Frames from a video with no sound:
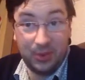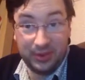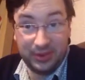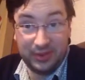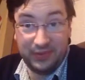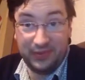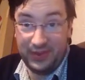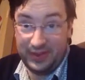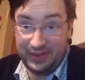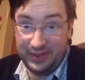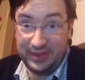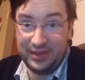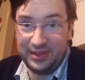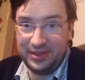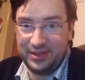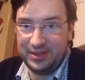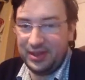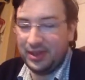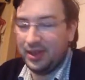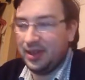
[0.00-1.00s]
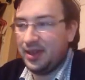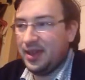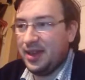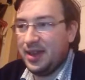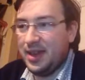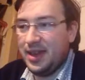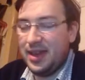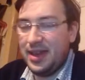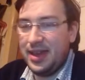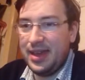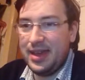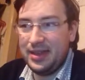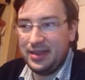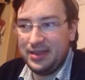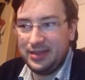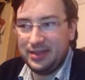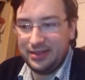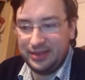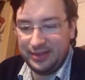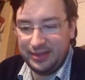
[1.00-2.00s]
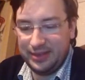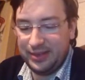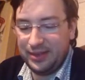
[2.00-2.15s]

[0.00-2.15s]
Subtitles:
It's fantastic. It's